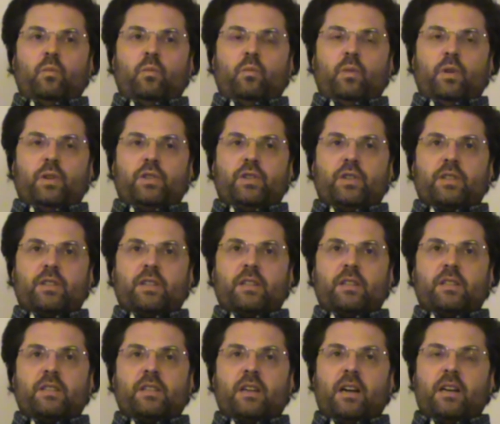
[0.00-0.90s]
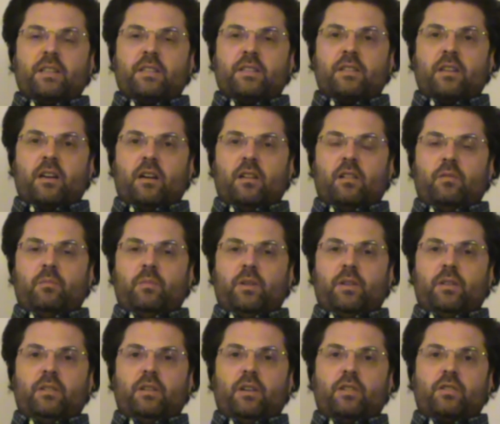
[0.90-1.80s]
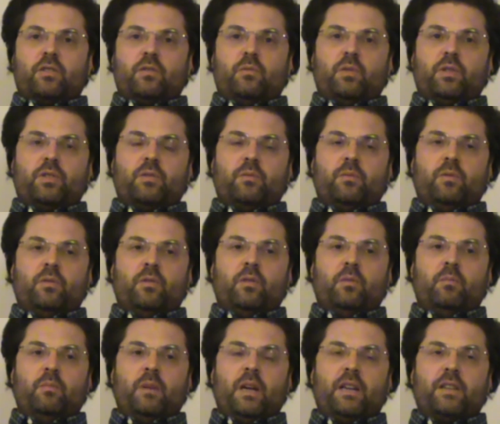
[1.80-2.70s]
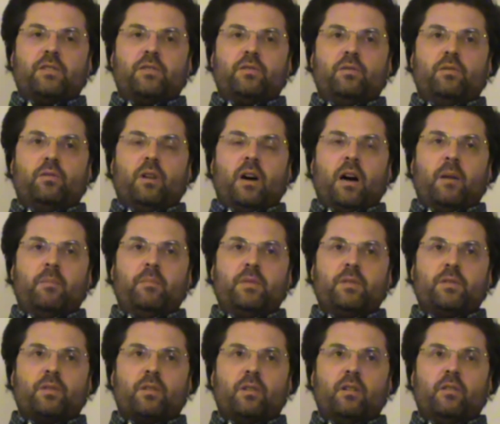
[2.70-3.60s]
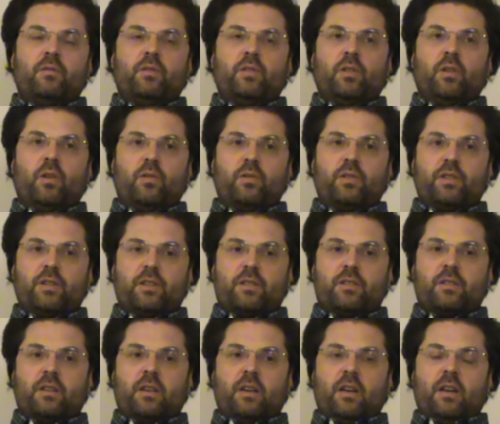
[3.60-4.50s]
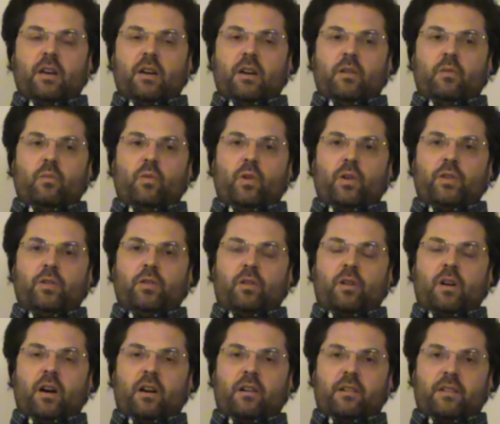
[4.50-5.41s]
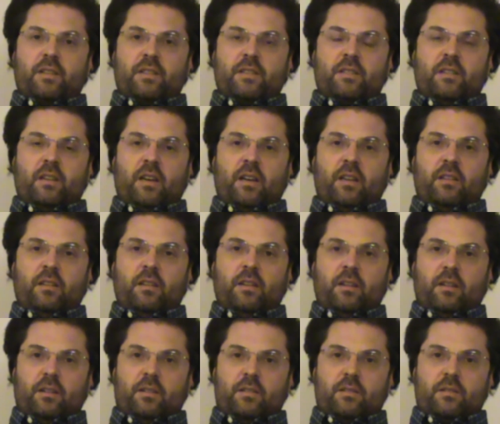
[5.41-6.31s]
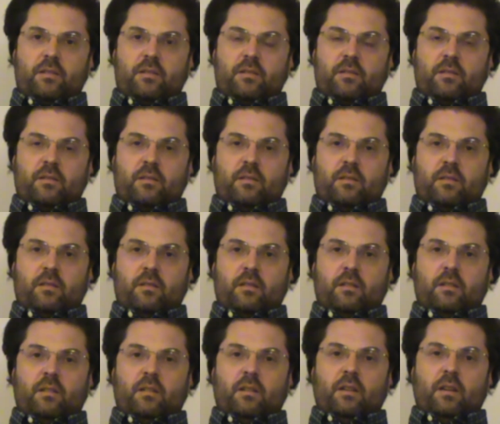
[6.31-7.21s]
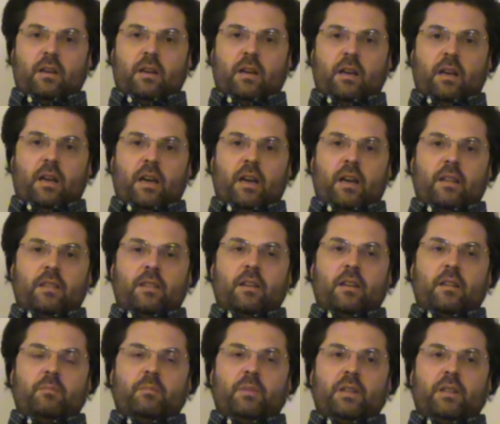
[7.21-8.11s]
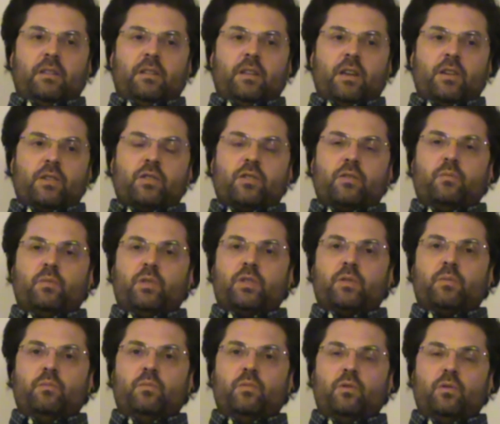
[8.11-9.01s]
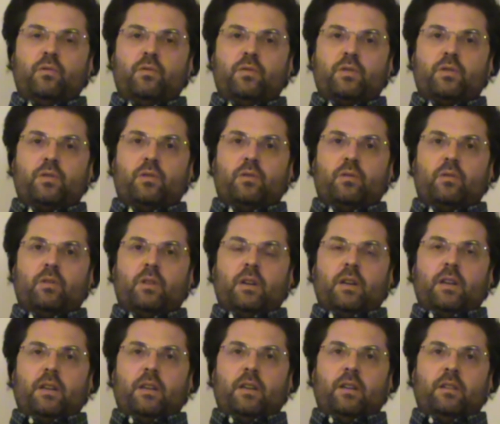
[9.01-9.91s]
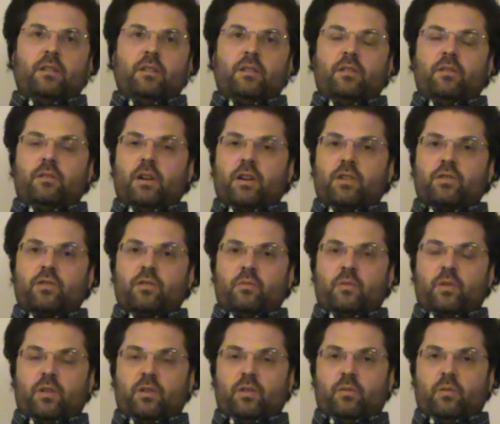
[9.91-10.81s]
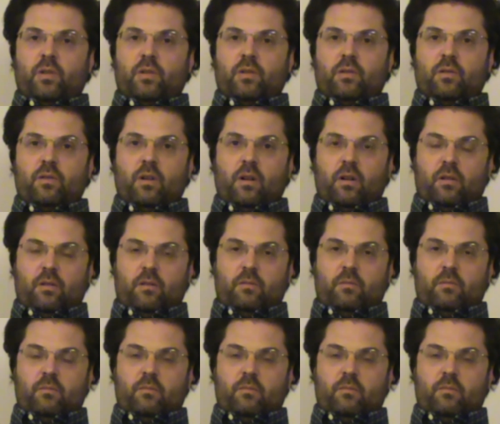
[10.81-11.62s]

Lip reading: which is inside style of meditation, which makes you observe, notice what your current state is. And then meditation which moves you in the direction where you want to go.